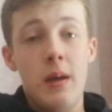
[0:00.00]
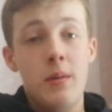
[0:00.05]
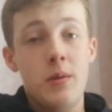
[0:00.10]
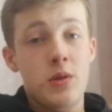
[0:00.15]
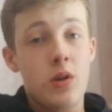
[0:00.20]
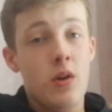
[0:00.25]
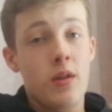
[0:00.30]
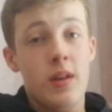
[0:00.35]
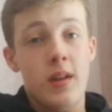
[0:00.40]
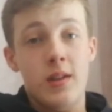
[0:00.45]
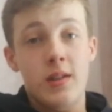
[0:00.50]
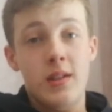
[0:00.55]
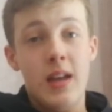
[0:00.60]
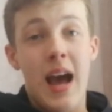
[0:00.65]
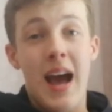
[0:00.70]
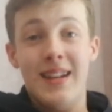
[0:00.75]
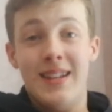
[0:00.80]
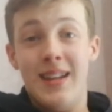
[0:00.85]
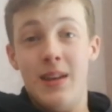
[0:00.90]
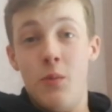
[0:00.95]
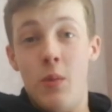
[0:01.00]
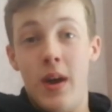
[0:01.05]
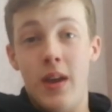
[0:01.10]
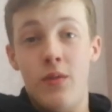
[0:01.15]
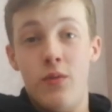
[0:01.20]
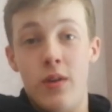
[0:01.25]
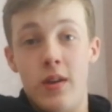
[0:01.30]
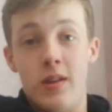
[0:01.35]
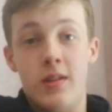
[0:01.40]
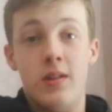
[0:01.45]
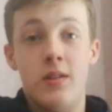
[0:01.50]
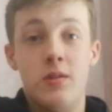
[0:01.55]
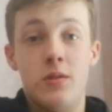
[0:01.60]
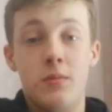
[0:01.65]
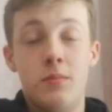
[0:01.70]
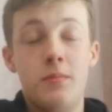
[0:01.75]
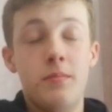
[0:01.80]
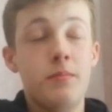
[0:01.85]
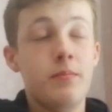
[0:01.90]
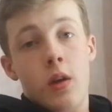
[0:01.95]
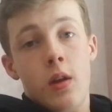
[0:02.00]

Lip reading: There's all this anti-white racism.